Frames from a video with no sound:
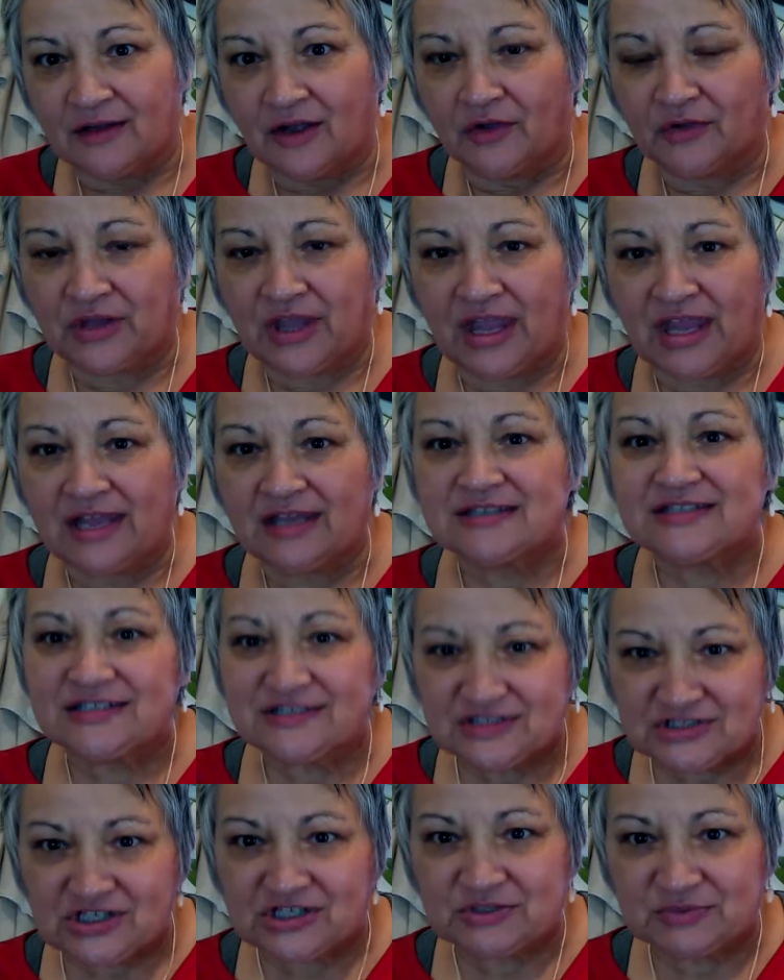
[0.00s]
Okay,
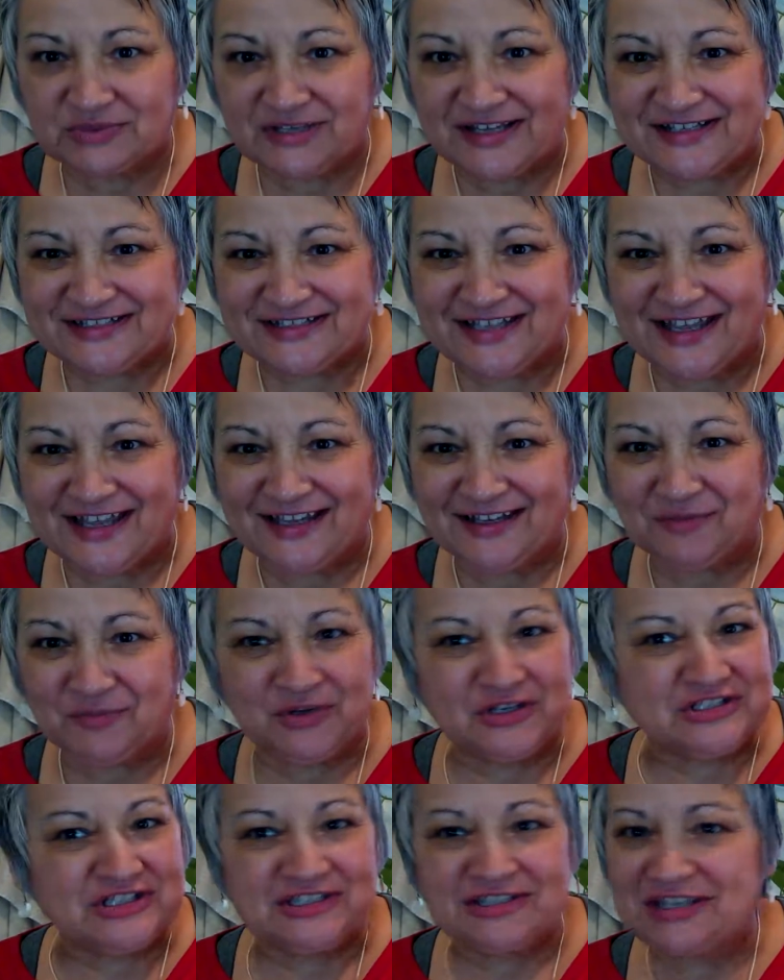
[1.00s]
did you hear what I said?
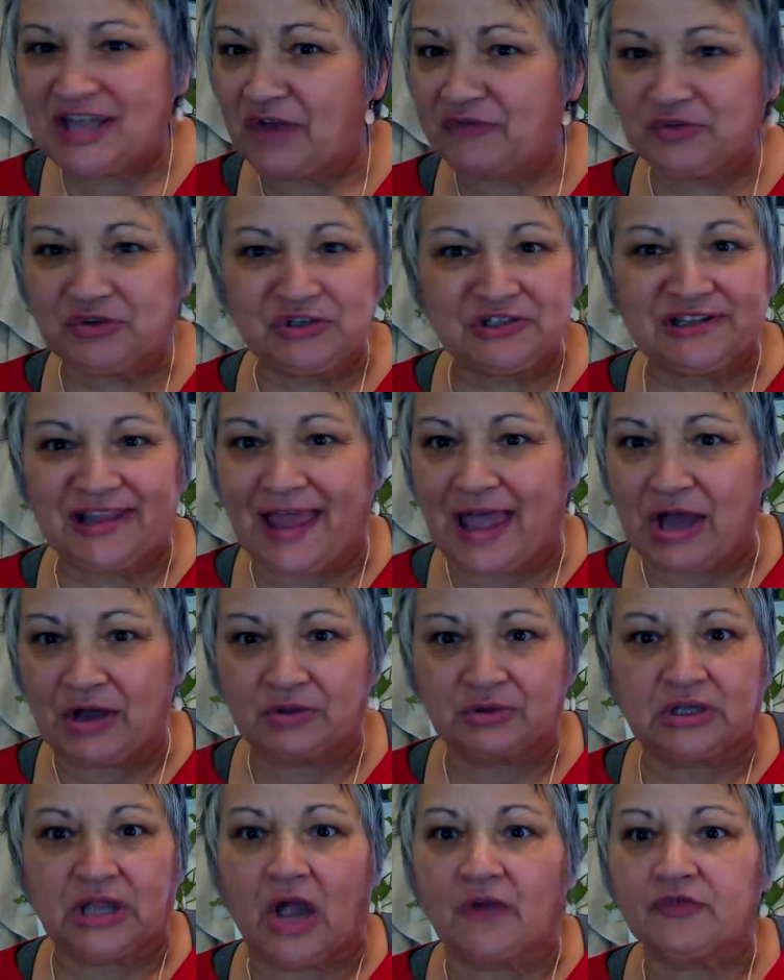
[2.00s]
We should never
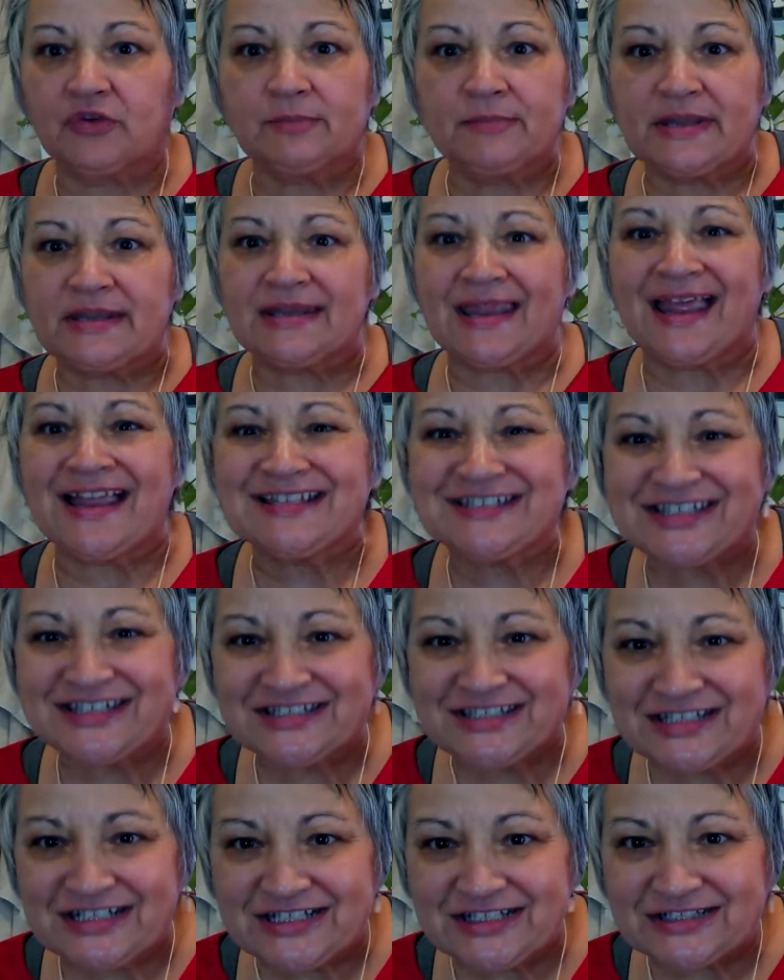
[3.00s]
allow government
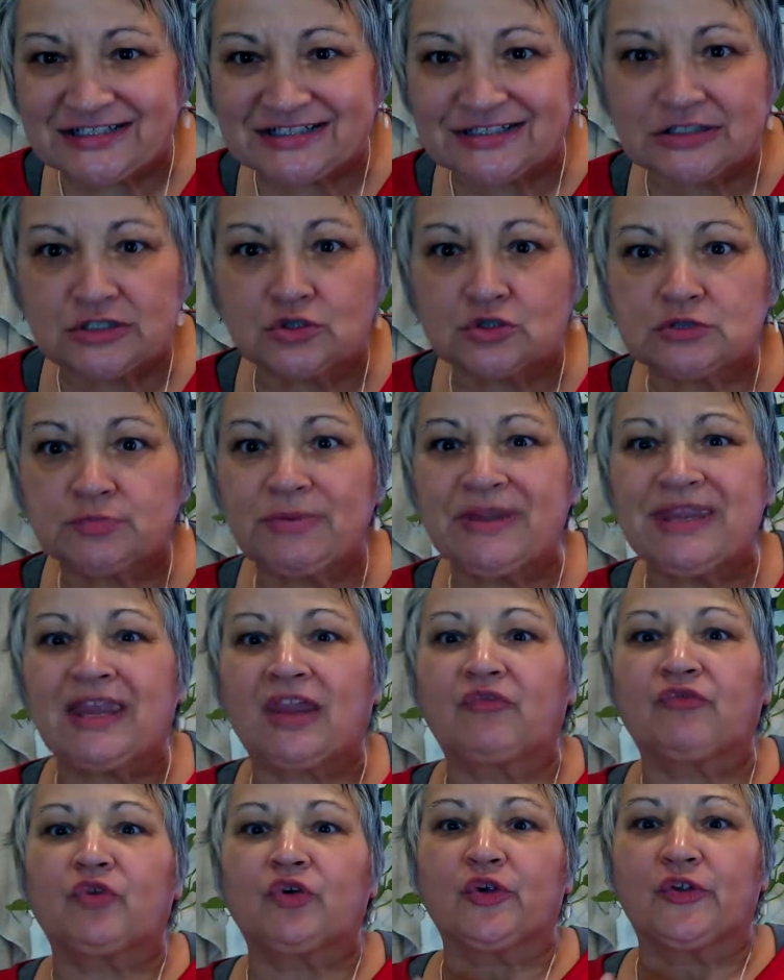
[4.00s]
entities to
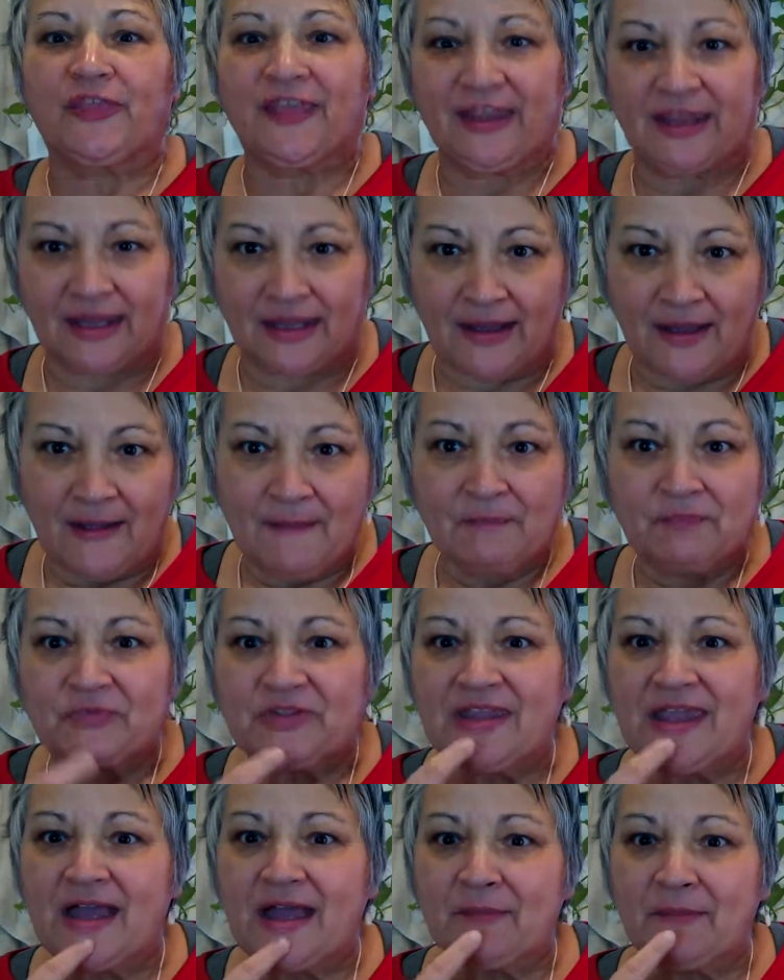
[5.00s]
speak for thee.
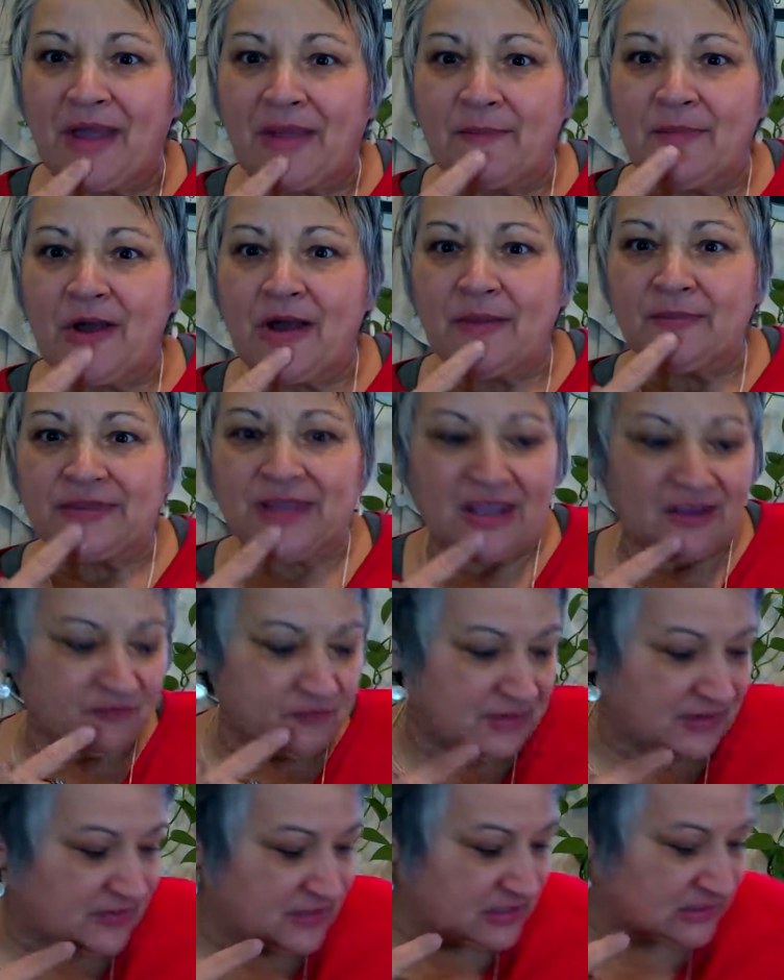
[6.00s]
Yeah, my mom gave
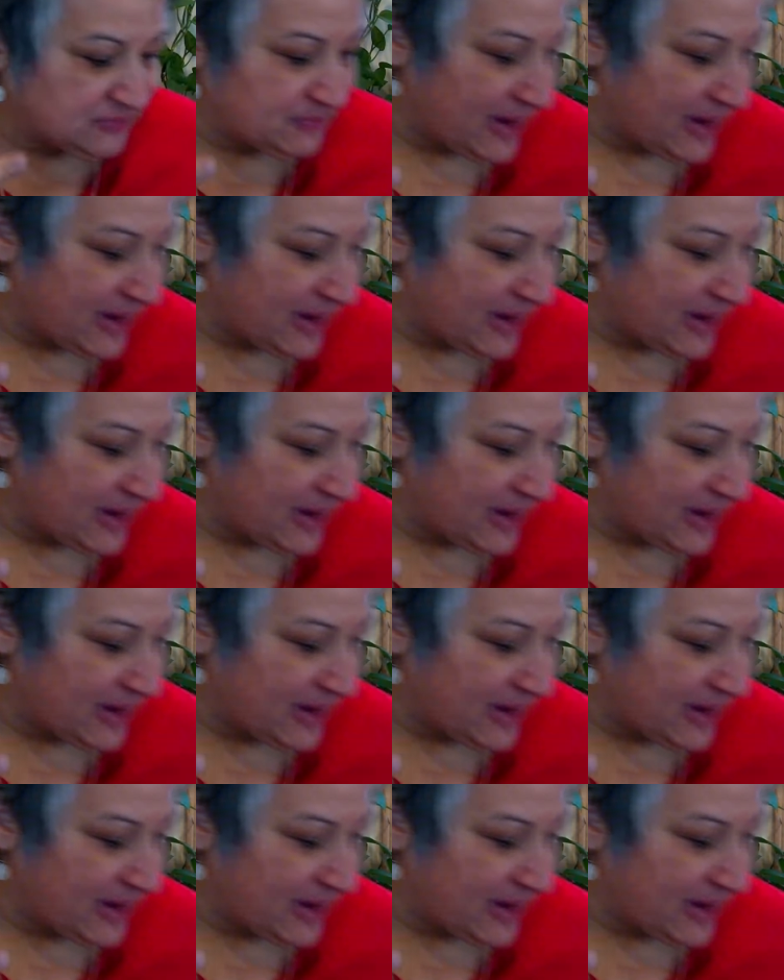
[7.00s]
me this